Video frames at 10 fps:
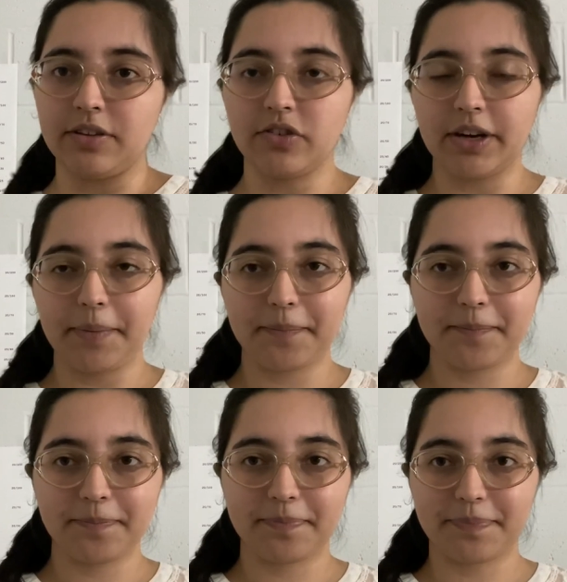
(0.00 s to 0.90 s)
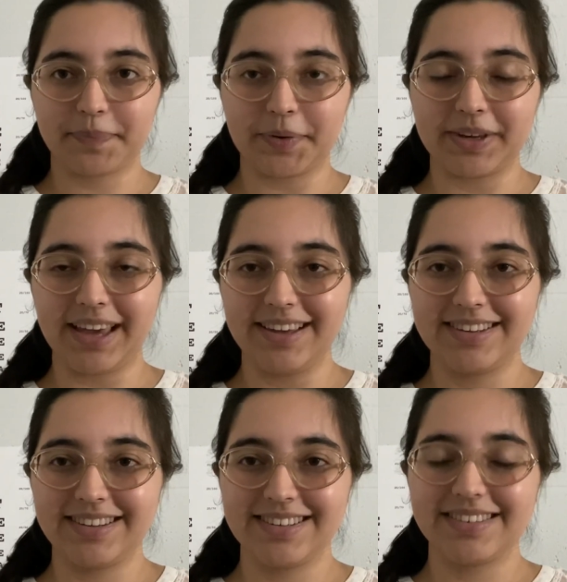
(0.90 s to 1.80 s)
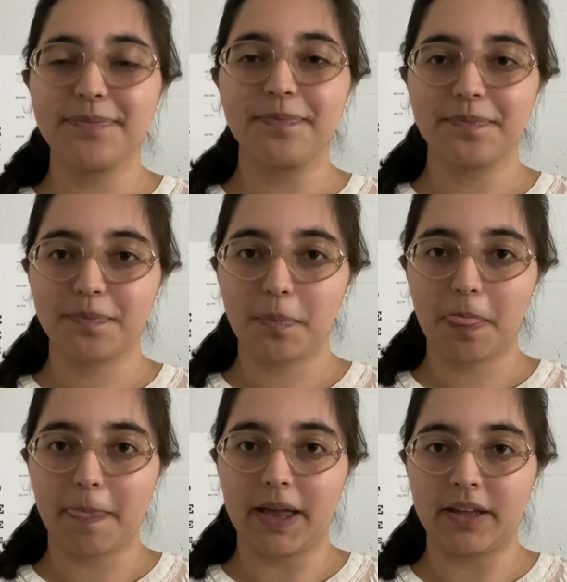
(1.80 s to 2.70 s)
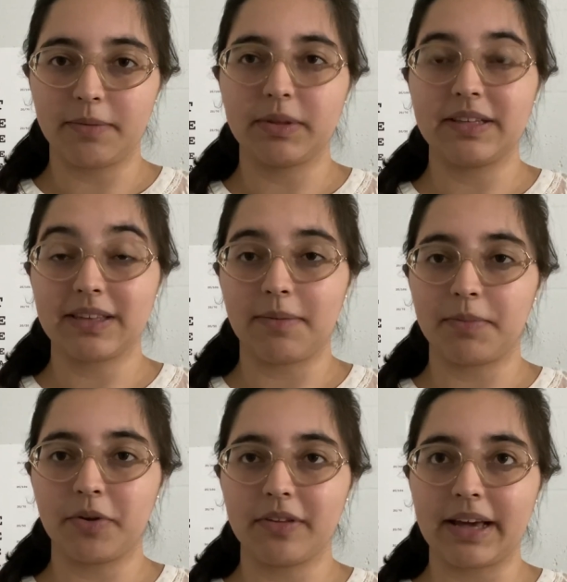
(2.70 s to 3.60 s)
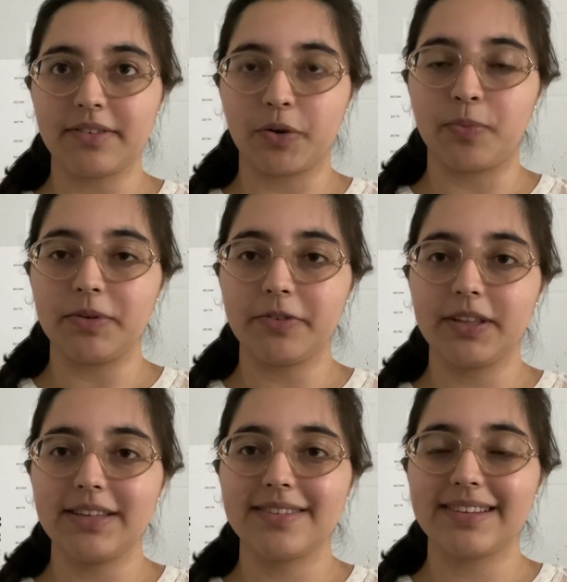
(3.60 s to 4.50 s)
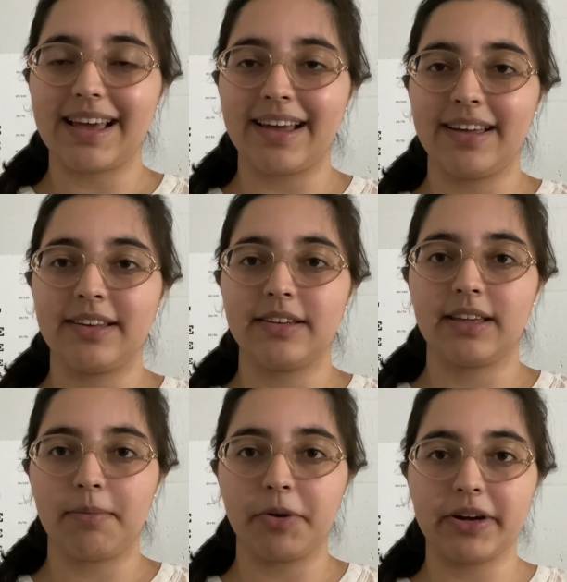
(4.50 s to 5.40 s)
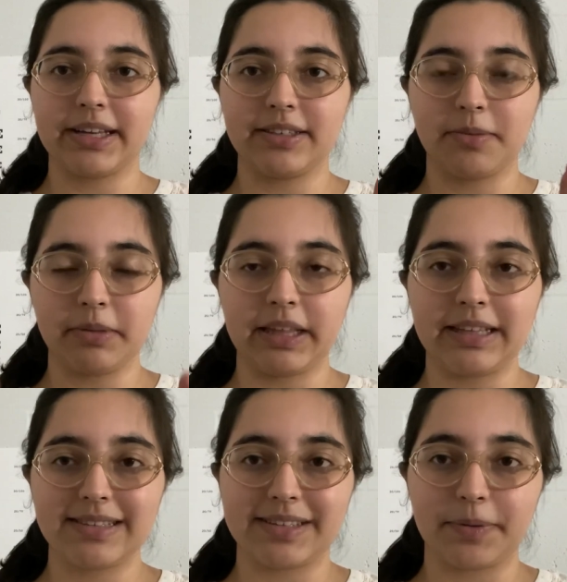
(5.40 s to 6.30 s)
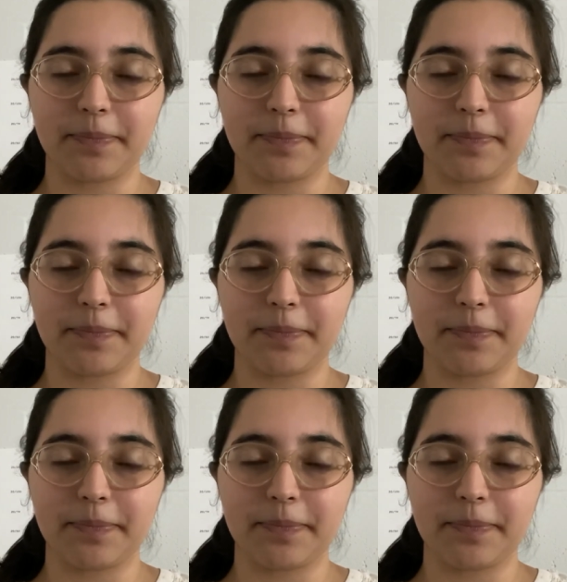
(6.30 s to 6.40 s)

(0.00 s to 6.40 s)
chart, okay? And please keep both eyes open for this, and keep your head completely still.